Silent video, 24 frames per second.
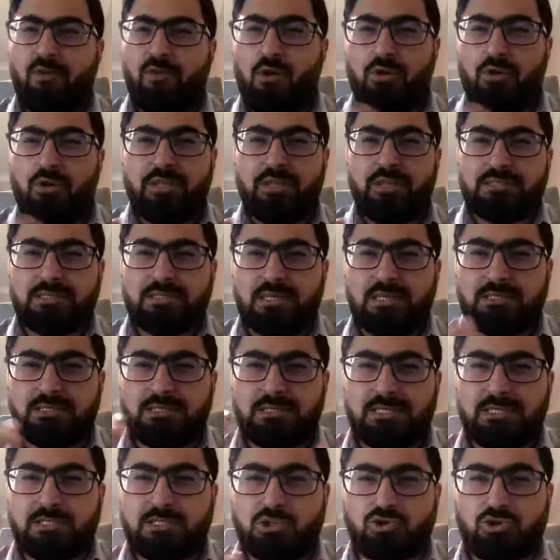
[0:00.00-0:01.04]
follow
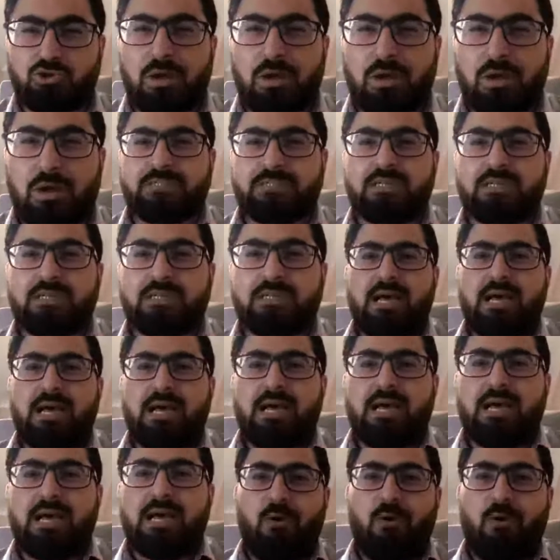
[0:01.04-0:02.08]
these traps
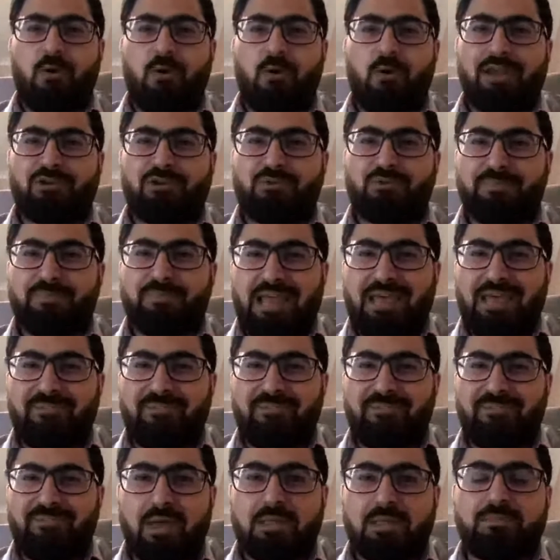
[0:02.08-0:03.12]
of how we are to blame and
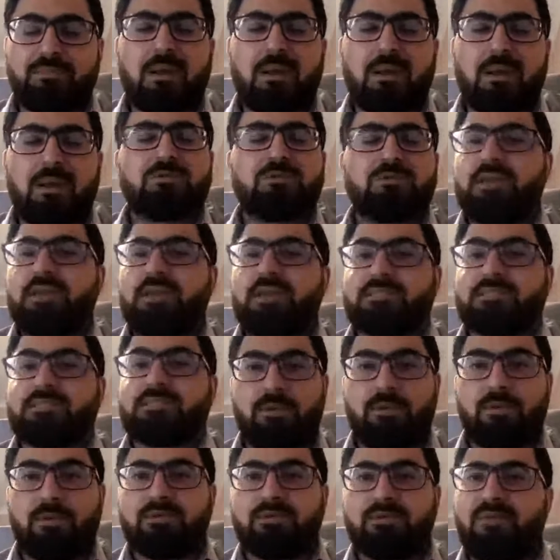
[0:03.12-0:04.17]
we are the problem. So yes, I
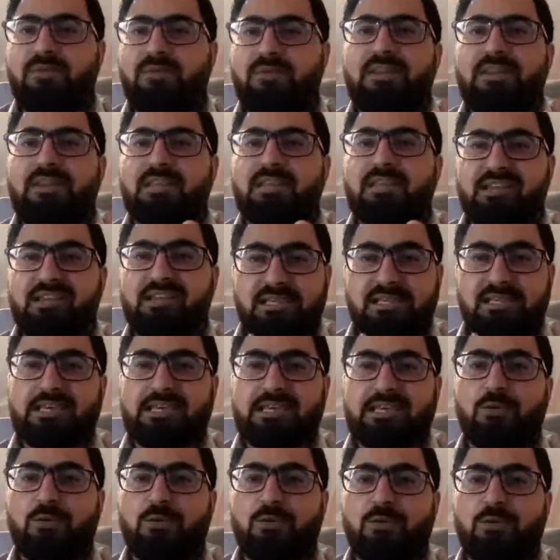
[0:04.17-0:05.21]
would definitely, the 3 things I
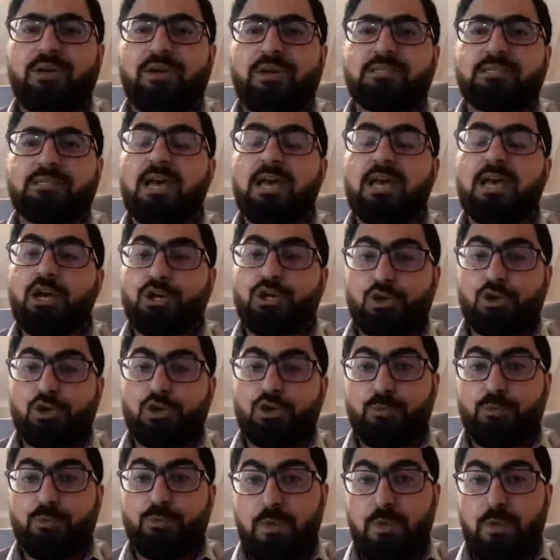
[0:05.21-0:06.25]
would do is to
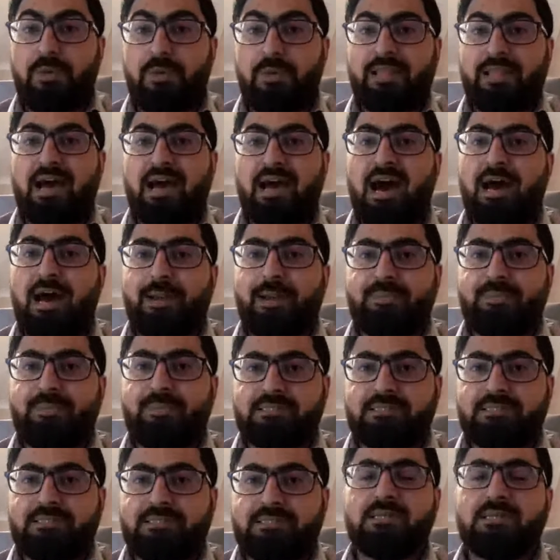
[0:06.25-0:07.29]
put people at the heart of the
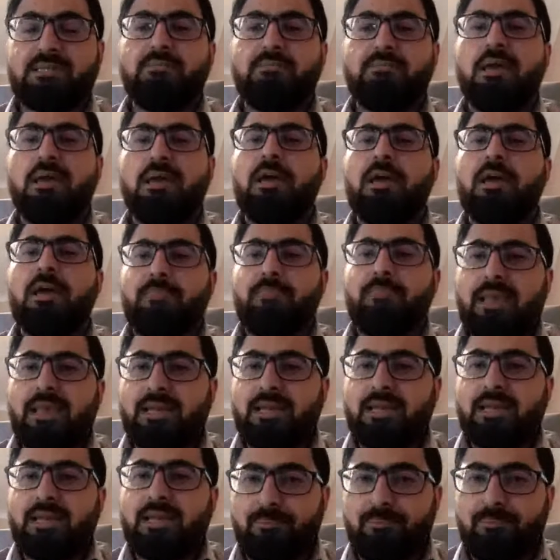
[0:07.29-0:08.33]
system, make
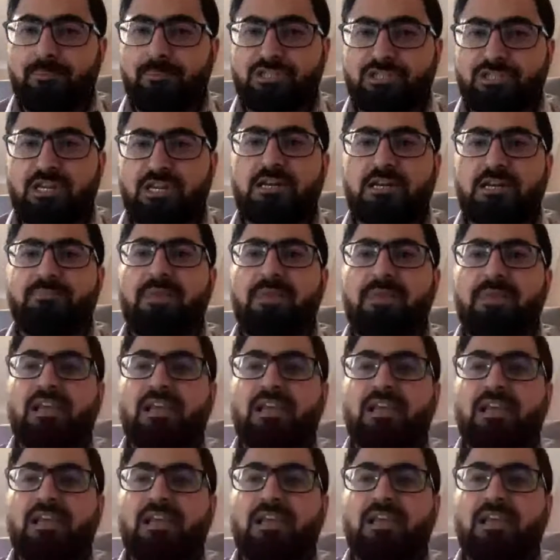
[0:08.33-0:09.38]
it compassionate, make it
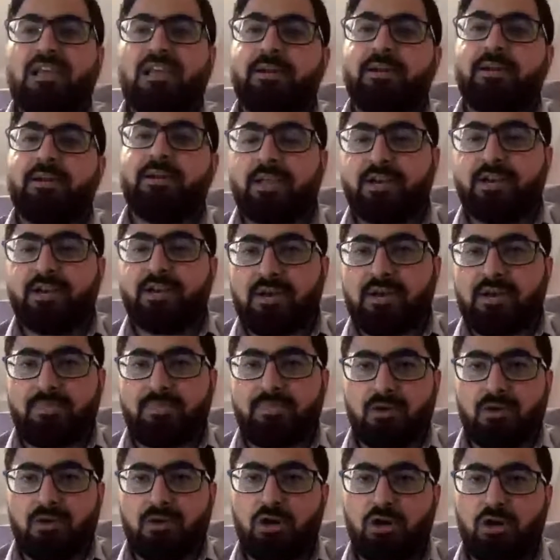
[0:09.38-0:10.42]
fair, and get rid of
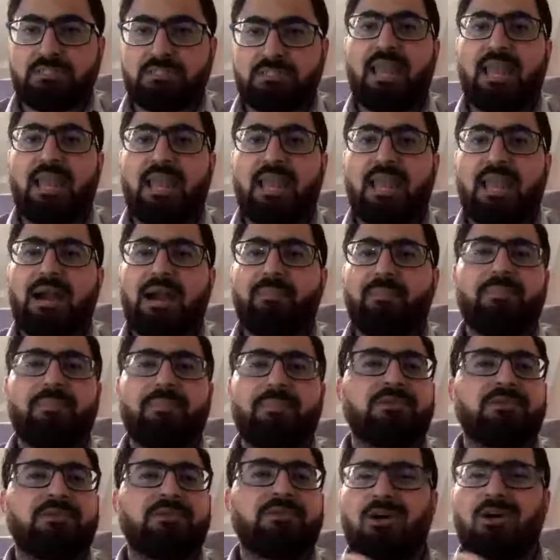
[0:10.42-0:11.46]
the hostile environment,
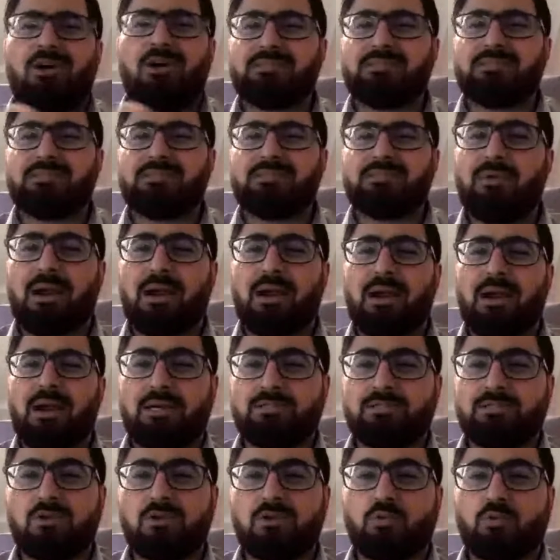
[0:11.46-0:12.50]
because the hostile environment has
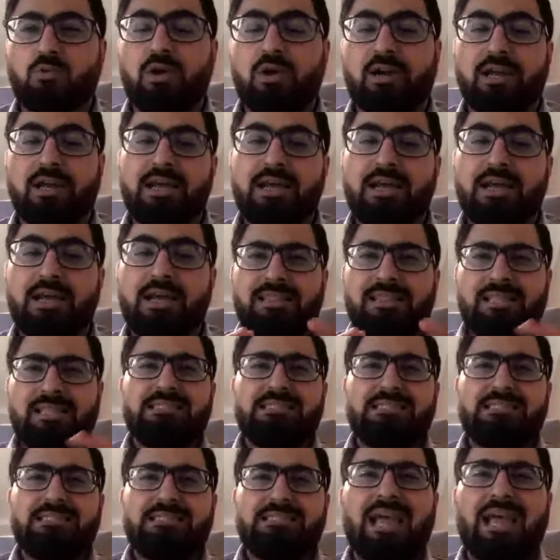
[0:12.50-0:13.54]
not worked. This
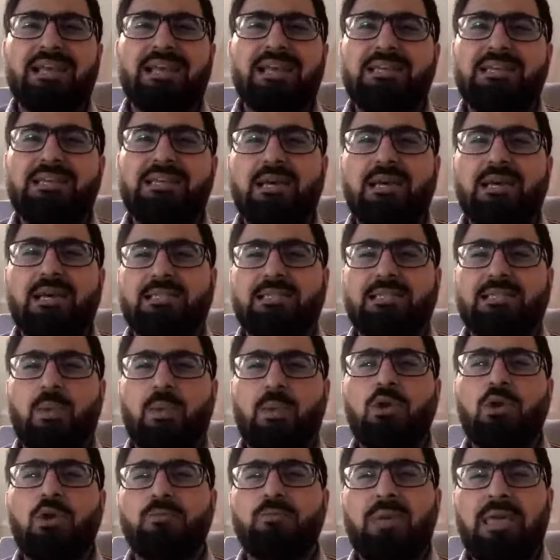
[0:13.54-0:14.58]
is the idea that they
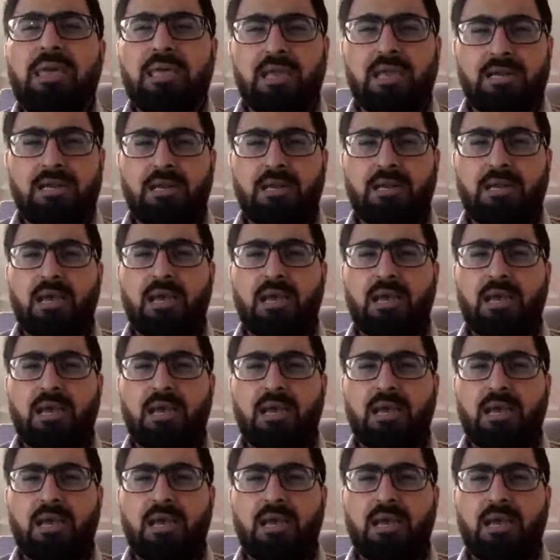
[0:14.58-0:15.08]
want to make it